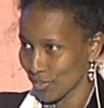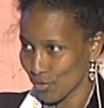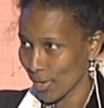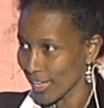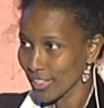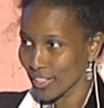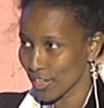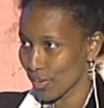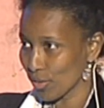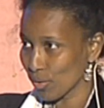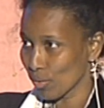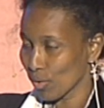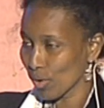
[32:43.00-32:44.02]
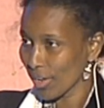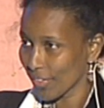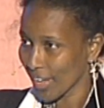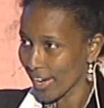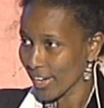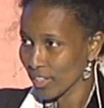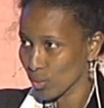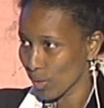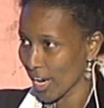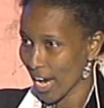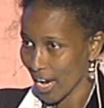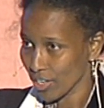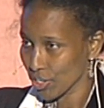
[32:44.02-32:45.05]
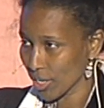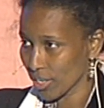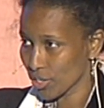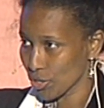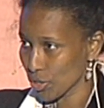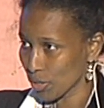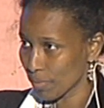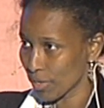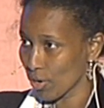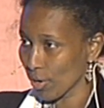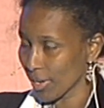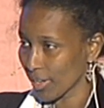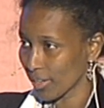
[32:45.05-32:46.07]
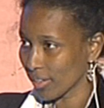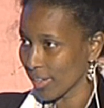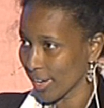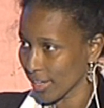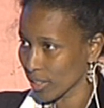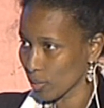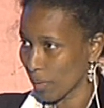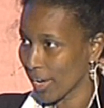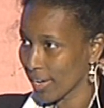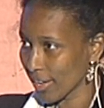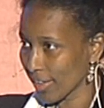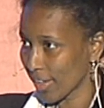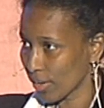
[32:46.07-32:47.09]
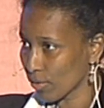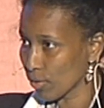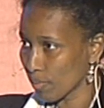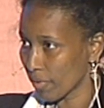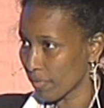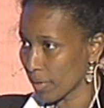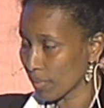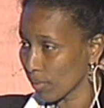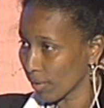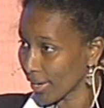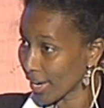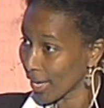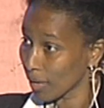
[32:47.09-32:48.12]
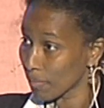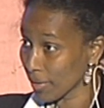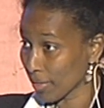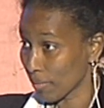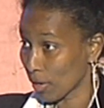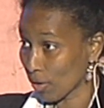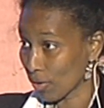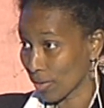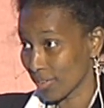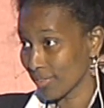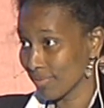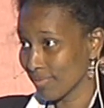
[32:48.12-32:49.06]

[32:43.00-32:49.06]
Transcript: traits in you, that is where our charity should be going, in expanding that group of people and helping them along.